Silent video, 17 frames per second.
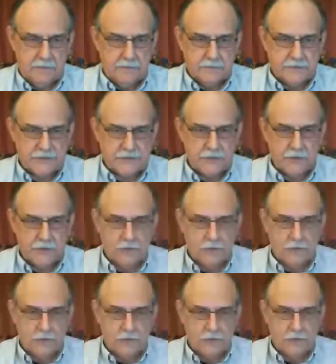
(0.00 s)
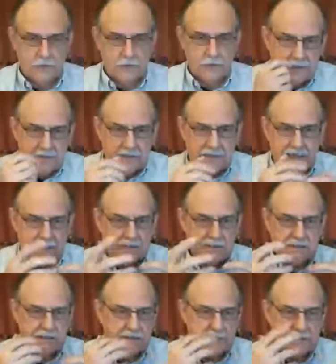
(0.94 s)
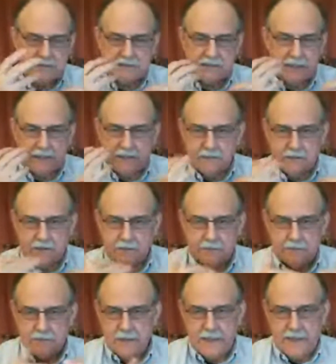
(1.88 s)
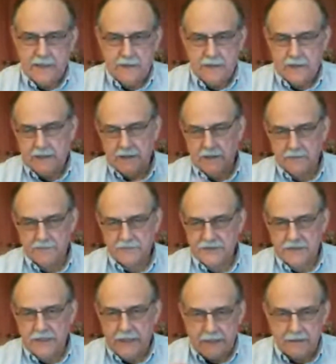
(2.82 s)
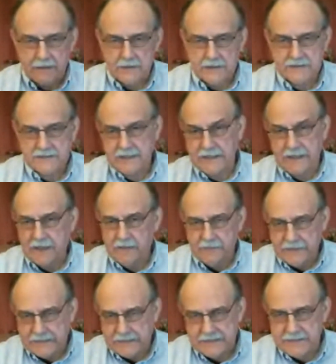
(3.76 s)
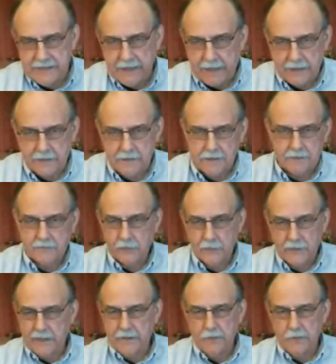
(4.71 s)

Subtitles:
So that's just like, I love steak. It's like having a steak, a really